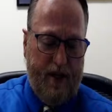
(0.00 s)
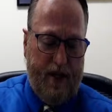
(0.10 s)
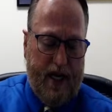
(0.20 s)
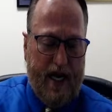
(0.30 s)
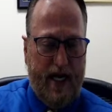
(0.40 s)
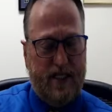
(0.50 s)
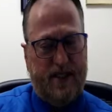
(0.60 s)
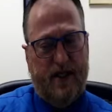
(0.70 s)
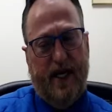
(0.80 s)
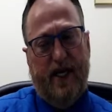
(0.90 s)
I asked the
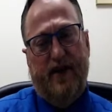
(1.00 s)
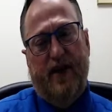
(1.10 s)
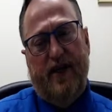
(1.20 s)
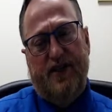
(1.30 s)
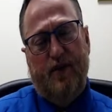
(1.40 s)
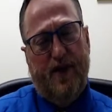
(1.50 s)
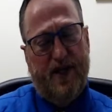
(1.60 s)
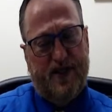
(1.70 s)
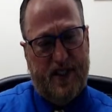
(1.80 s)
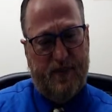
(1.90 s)
lady there, I said, what does
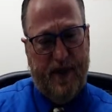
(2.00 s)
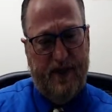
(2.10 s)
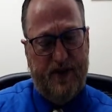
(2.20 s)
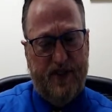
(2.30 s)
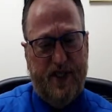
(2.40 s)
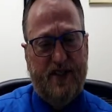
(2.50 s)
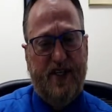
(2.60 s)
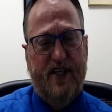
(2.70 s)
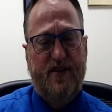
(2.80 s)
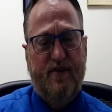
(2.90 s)
this mean? She says,
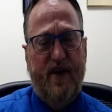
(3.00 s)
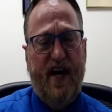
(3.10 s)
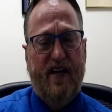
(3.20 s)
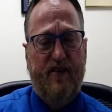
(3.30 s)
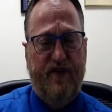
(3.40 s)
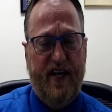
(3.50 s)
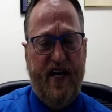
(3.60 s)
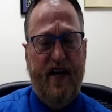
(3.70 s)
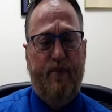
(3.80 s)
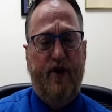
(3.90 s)
here's some microfilm
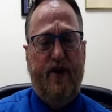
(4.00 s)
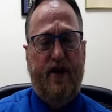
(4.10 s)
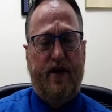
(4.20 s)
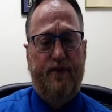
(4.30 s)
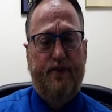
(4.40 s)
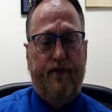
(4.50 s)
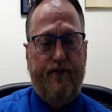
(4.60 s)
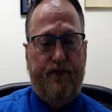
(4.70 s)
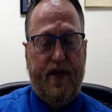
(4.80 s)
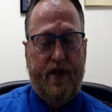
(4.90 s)
here, book.
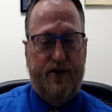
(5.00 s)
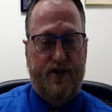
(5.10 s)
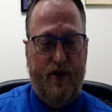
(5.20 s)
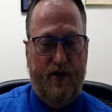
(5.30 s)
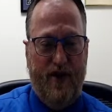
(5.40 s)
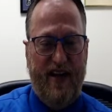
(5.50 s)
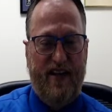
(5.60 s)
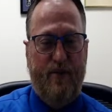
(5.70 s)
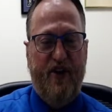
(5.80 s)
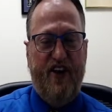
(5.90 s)
So I read the
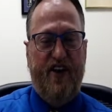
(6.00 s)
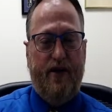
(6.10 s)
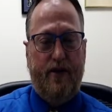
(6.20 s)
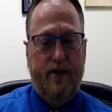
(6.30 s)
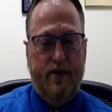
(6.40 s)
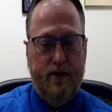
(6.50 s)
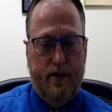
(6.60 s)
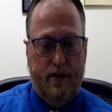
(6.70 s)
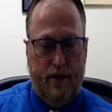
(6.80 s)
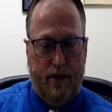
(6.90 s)
book,
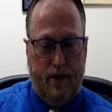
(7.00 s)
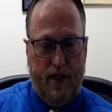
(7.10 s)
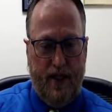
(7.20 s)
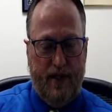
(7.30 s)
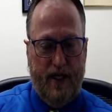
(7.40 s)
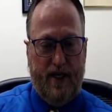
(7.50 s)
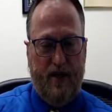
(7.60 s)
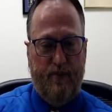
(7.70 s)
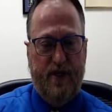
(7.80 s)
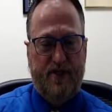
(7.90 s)
all right, and then I got
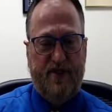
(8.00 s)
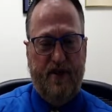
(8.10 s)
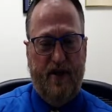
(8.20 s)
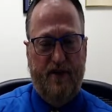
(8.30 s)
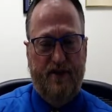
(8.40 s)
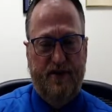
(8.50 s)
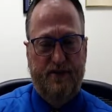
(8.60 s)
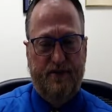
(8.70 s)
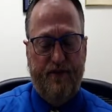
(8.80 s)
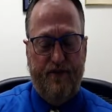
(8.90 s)
pissed off.
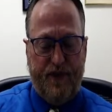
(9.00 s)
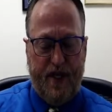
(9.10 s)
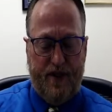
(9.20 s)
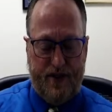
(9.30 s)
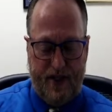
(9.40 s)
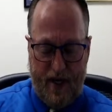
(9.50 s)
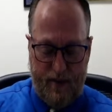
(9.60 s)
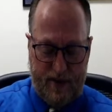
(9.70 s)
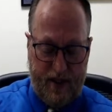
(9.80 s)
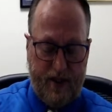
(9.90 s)
You see, I was
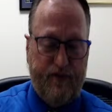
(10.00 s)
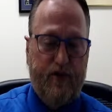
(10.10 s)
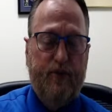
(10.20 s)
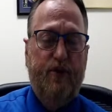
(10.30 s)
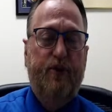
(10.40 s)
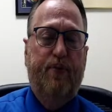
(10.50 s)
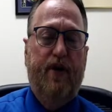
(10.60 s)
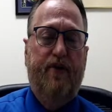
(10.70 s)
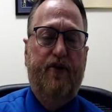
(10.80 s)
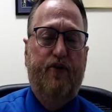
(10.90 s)
looking for a blueprint,
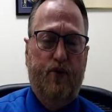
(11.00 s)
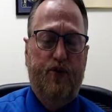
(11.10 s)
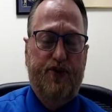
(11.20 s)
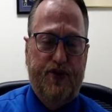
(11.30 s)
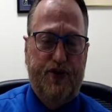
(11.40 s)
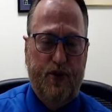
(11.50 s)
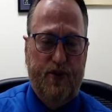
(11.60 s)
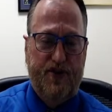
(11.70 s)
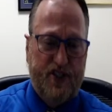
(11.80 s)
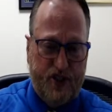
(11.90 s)
rules and tools,
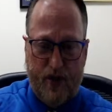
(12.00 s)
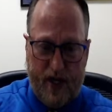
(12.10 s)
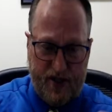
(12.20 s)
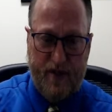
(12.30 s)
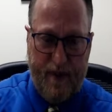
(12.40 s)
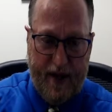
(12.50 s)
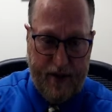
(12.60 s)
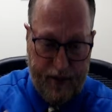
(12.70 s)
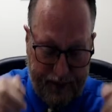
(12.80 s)
the instruction manual,